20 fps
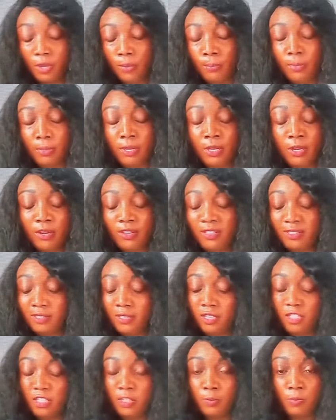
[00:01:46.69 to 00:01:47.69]
But Lord is in
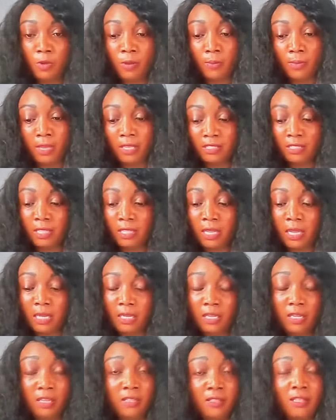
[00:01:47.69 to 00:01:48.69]
this moment
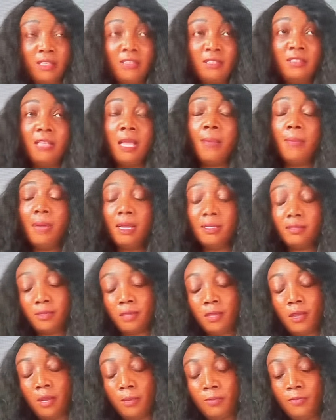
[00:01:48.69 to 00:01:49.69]
that the time has
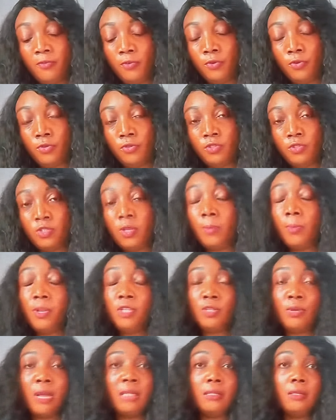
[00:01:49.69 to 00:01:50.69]
come for you, somebody
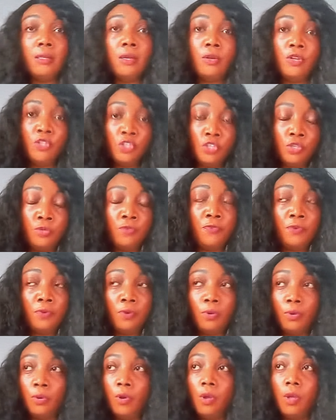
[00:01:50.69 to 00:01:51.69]
to acknowledge you
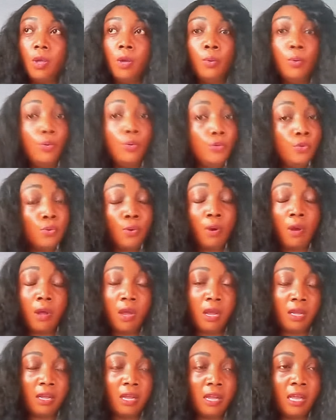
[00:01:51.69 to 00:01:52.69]
for who you
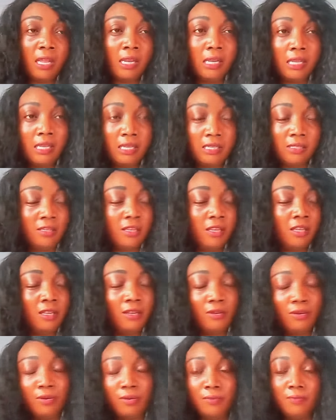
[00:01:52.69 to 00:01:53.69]
are, at least, you
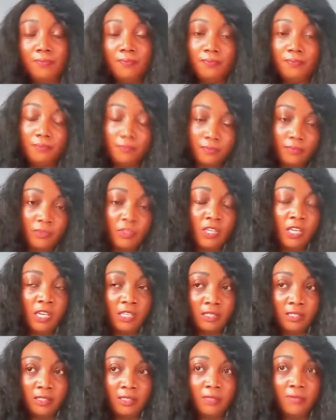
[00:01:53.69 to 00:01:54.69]
know,
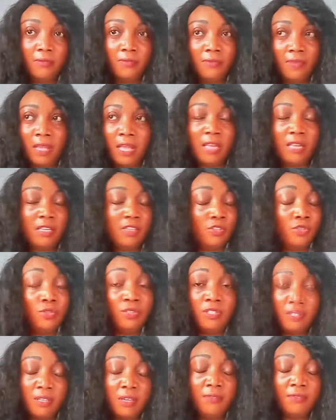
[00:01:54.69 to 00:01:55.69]
yes. At least you
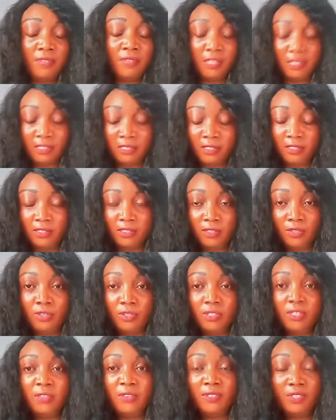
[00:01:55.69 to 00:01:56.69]
deserve this. You
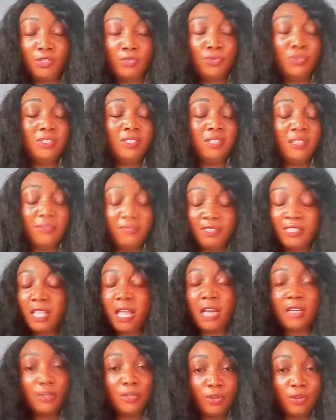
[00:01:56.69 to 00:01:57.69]
deserve this
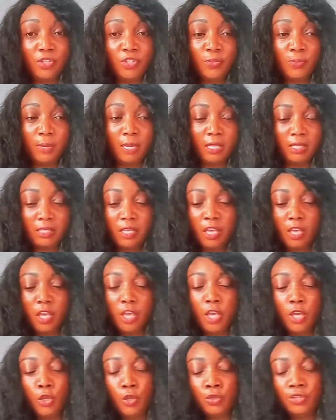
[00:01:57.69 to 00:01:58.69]
acknowledgement.
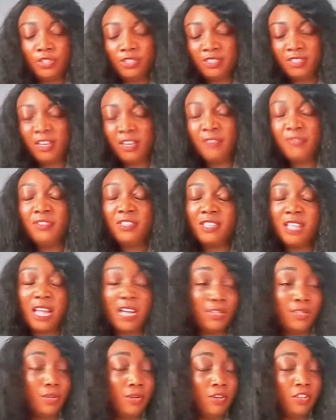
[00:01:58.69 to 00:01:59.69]
You deserve this
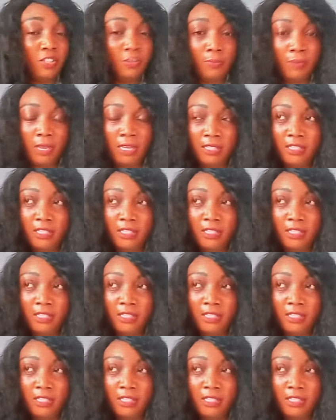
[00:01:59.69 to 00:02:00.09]
acknowledgement.